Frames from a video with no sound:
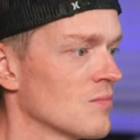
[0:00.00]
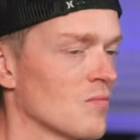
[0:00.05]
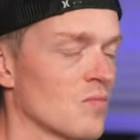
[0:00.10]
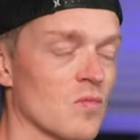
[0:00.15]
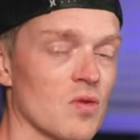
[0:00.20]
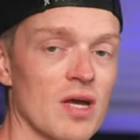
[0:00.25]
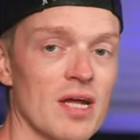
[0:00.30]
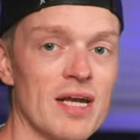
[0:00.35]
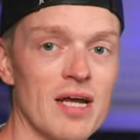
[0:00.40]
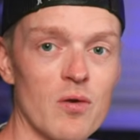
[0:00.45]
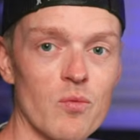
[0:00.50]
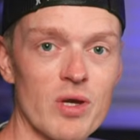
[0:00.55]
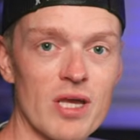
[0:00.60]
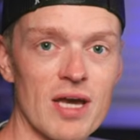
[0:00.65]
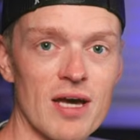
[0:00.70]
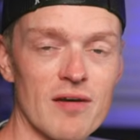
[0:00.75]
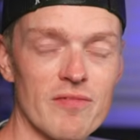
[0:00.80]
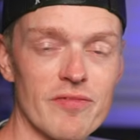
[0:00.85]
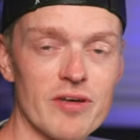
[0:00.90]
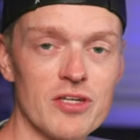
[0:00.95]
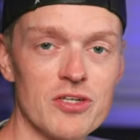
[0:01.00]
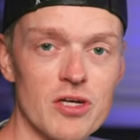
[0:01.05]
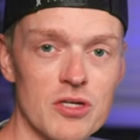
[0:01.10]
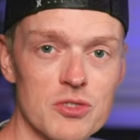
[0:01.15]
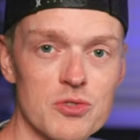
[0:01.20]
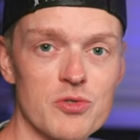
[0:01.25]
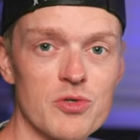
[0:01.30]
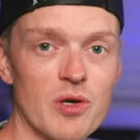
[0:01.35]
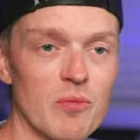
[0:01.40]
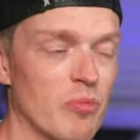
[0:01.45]
And now we have
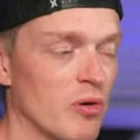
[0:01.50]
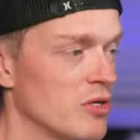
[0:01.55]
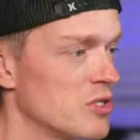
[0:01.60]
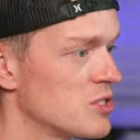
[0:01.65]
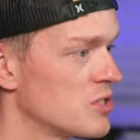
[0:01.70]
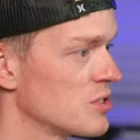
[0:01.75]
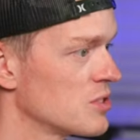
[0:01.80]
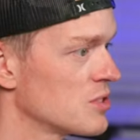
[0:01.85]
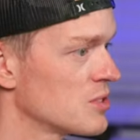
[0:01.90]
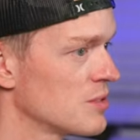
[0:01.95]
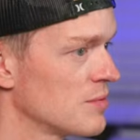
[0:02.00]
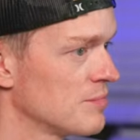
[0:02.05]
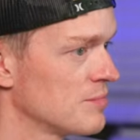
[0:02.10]
industrial punches.